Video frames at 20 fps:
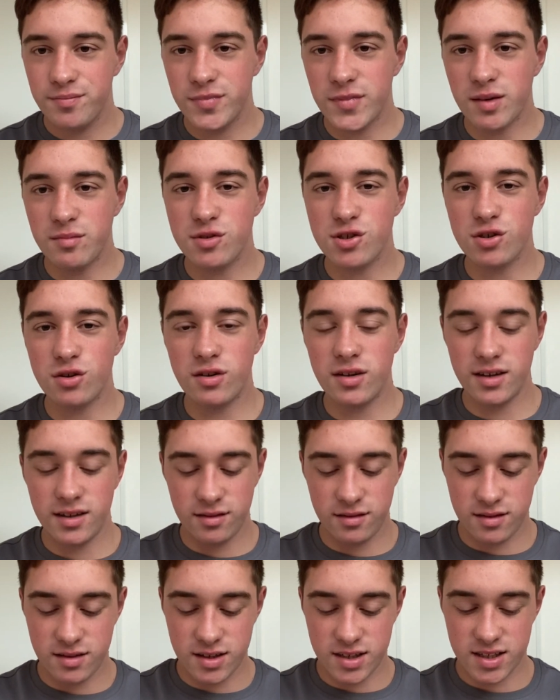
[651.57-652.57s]
I'm
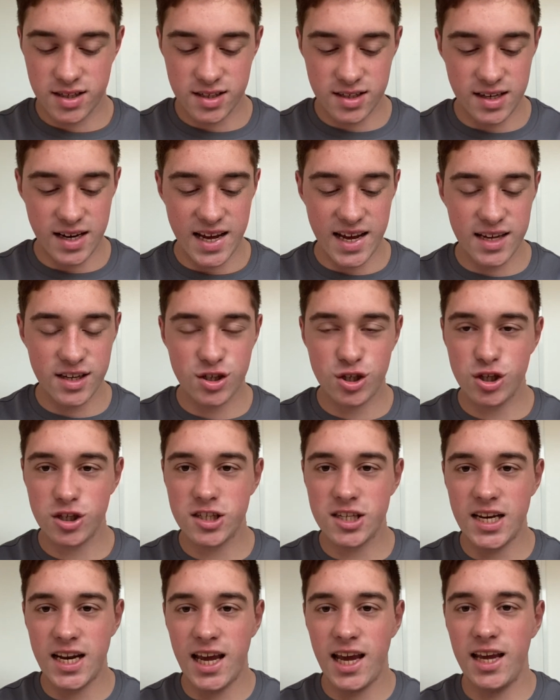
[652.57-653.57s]
sorry, today is just
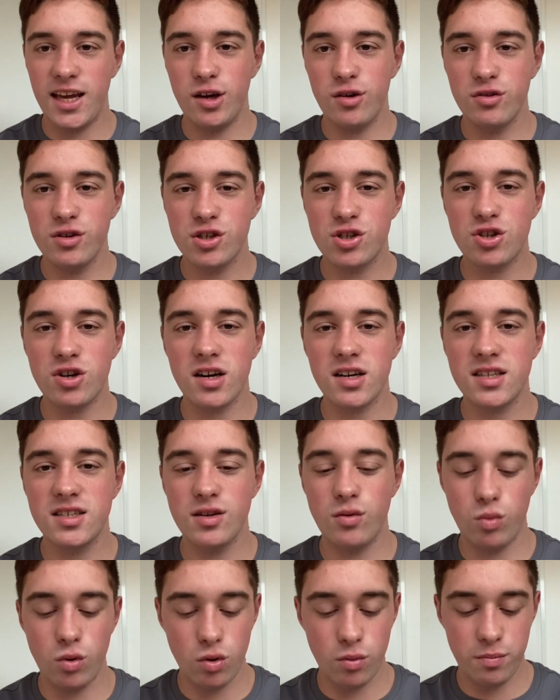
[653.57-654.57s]
today. Your
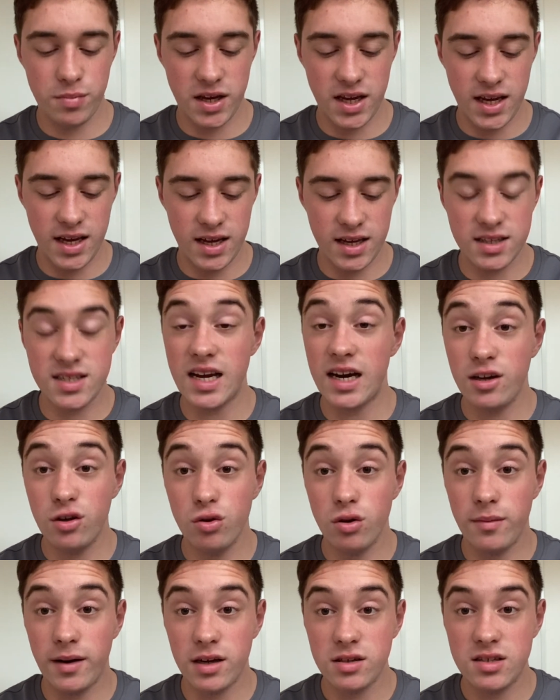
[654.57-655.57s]
instructor will be telling
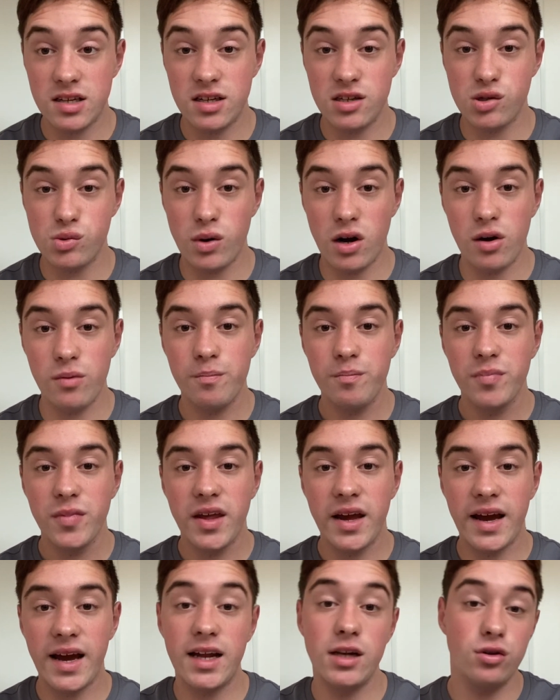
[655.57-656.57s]
you about it as well,
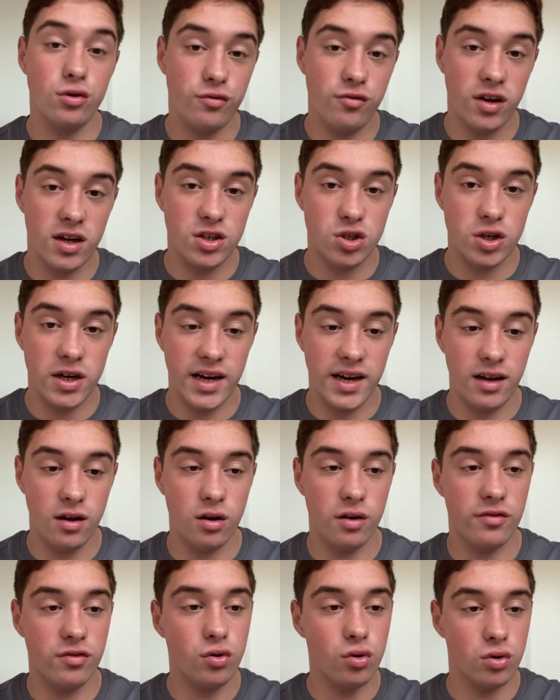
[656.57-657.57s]
and your flight training,
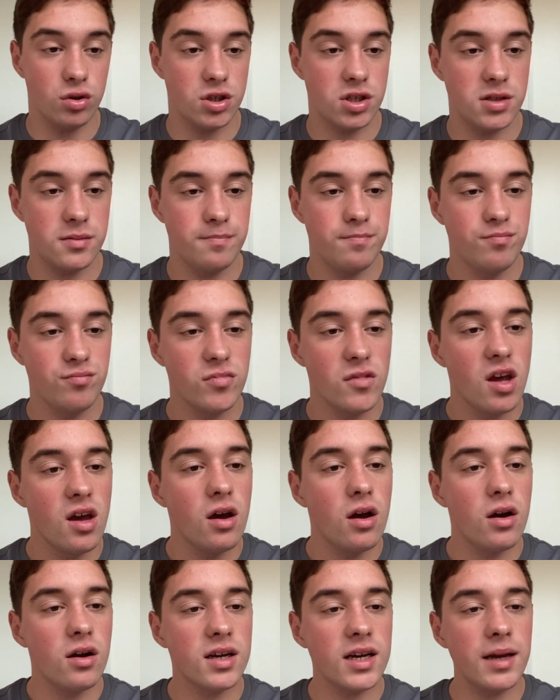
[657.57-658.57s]
of course.
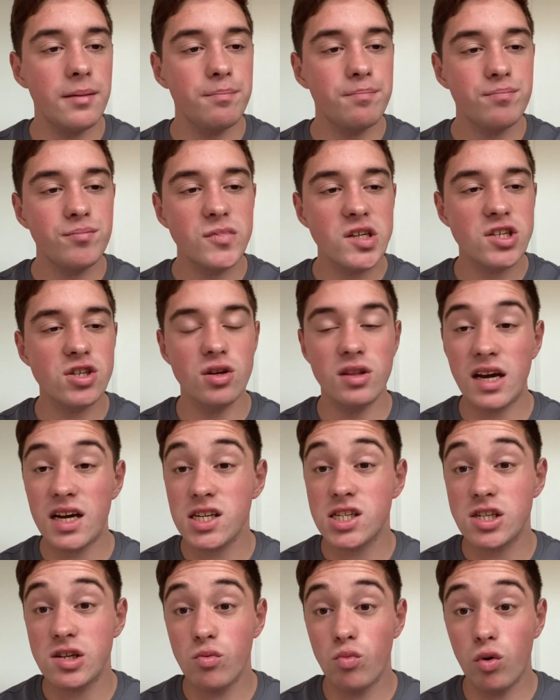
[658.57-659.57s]
Okay, so
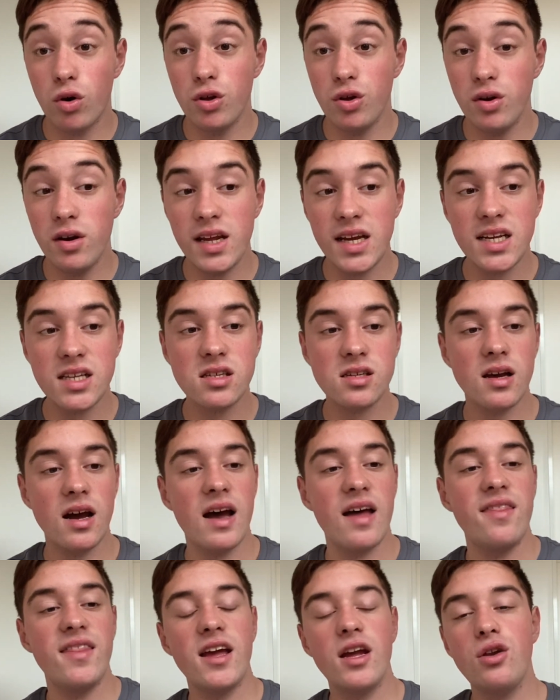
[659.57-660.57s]
that's what you need,
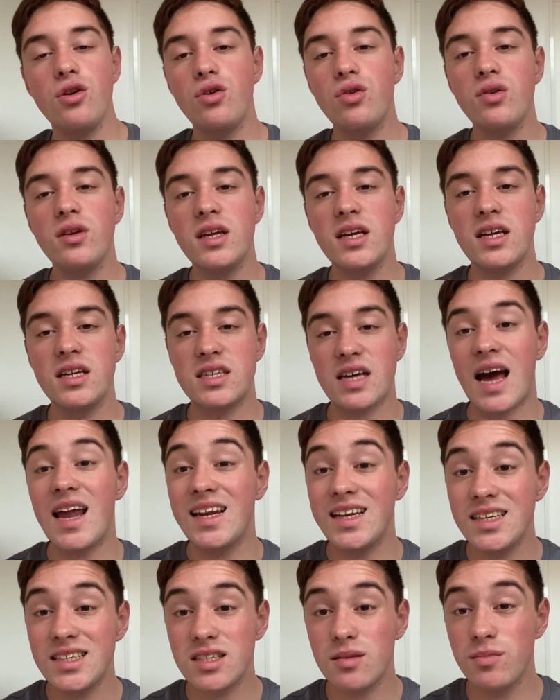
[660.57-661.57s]
and then you need, and
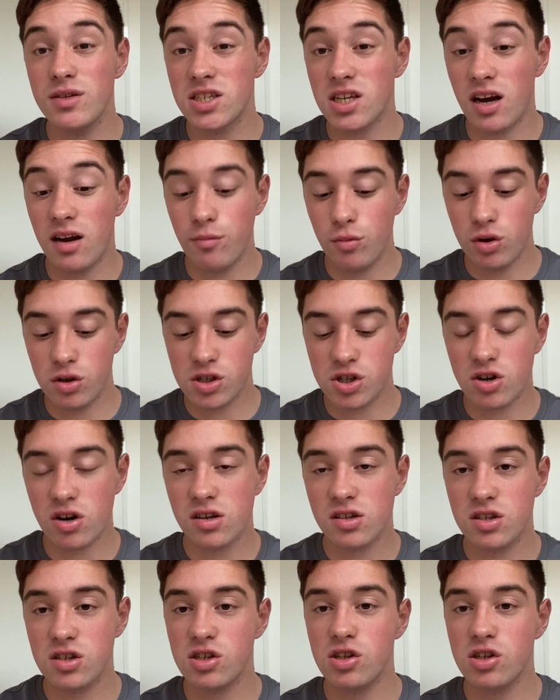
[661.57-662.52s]
it needs to be signed by your instructor.